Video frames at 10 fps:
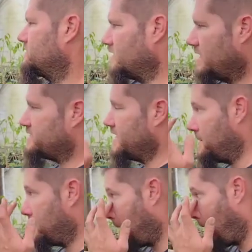So I like
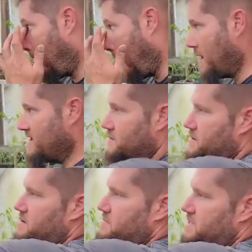that. Now we're
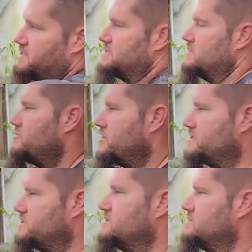going to make these into
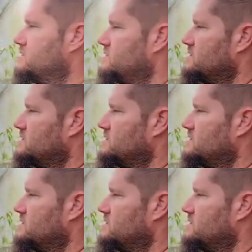branches.